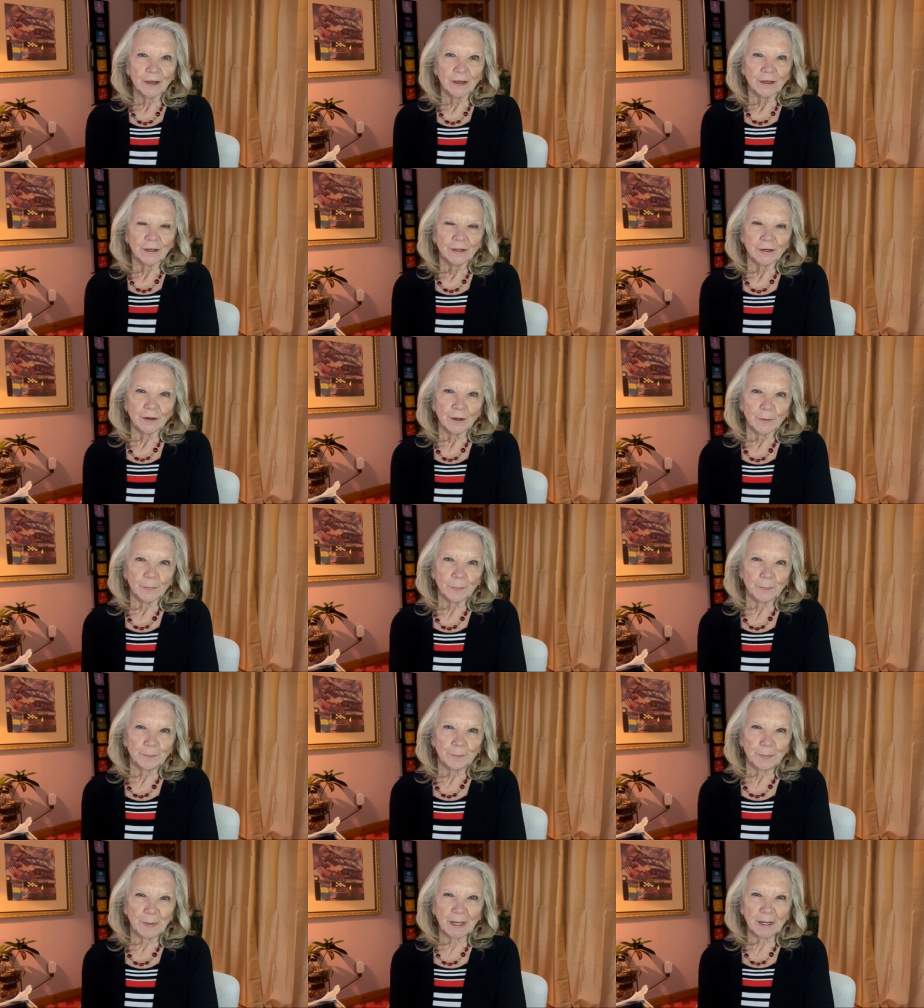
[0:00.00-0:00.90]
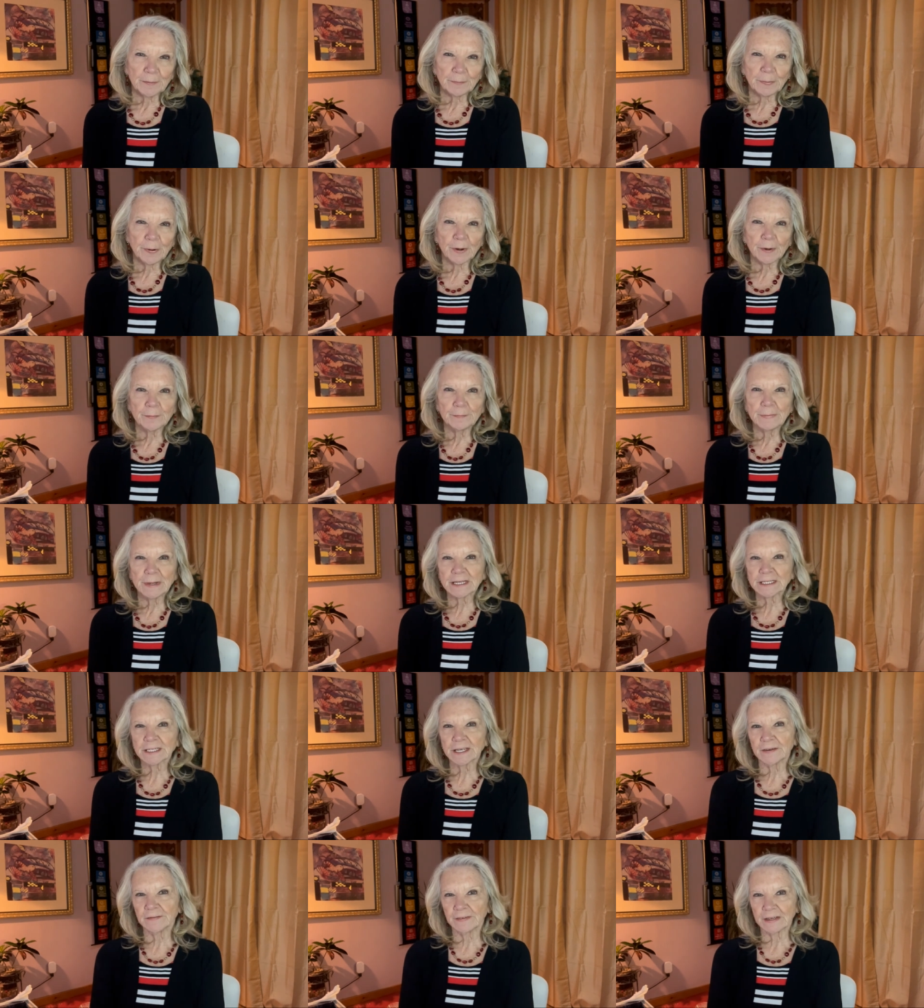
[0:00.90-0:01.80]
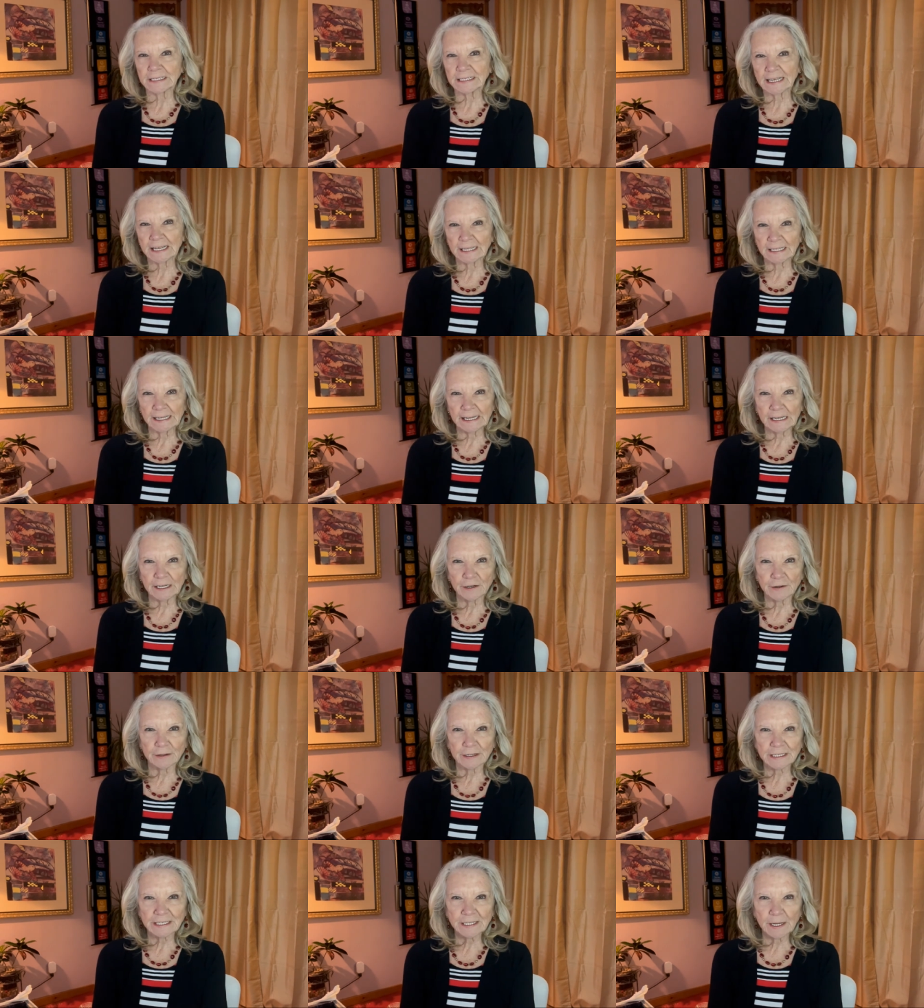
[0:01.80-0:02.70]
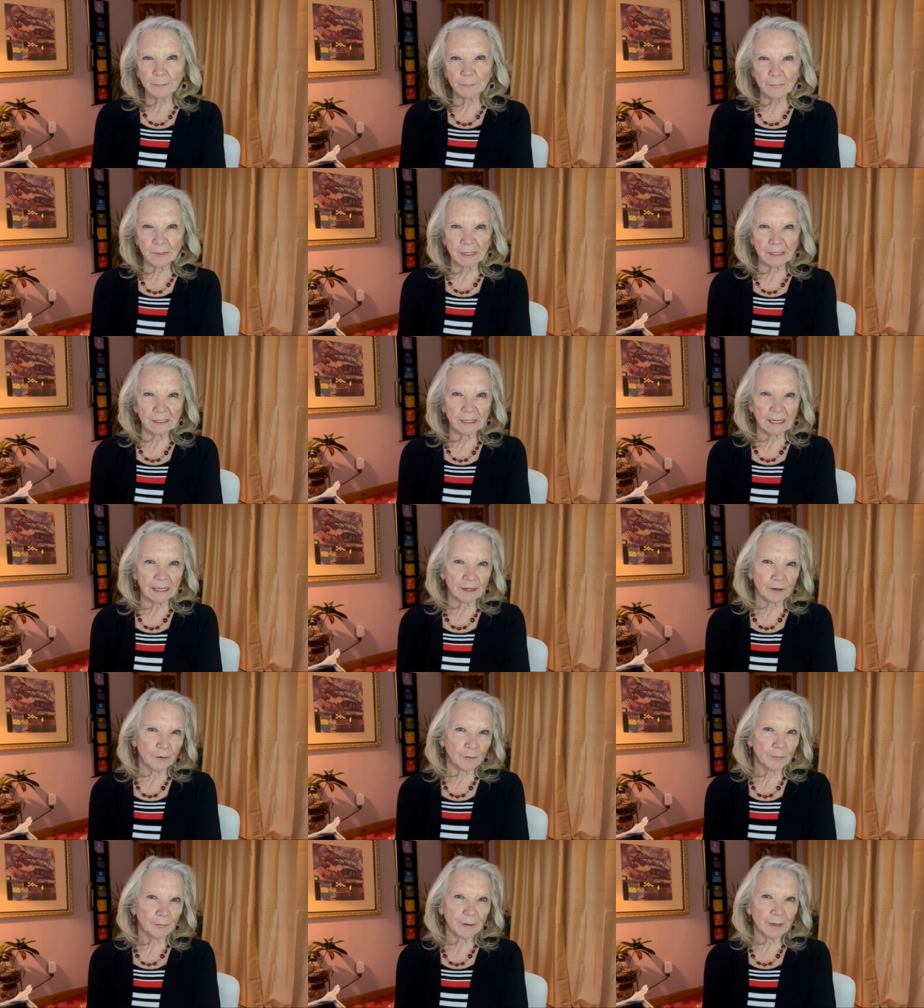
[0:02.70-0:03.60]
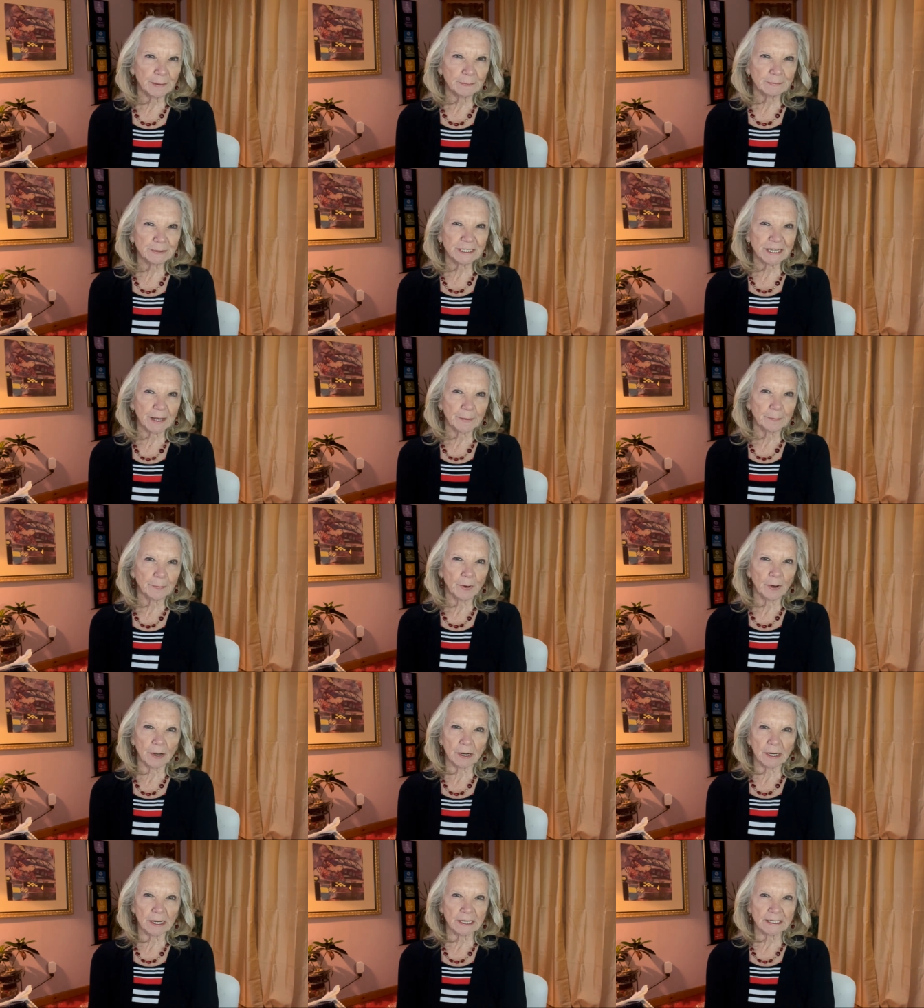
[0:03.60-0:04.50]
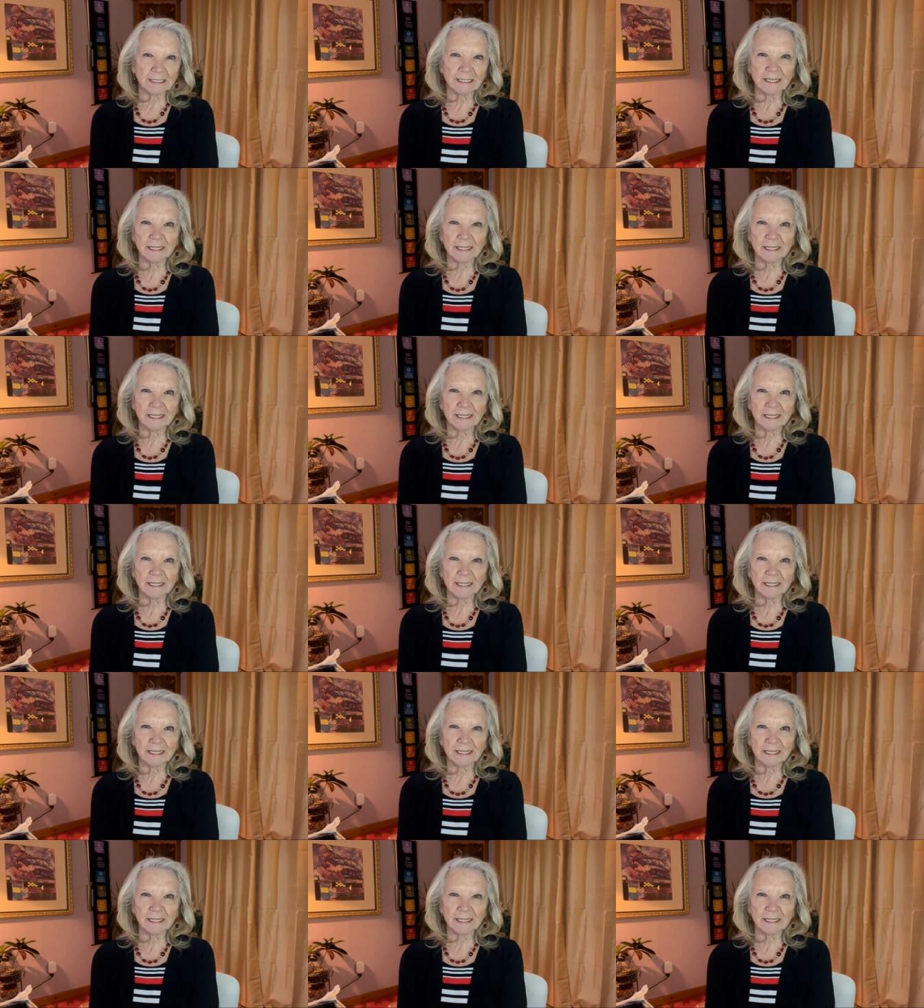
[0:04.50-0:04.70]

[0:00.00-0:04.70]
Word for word: You know, being permissive as a leader is something that creeps up on us.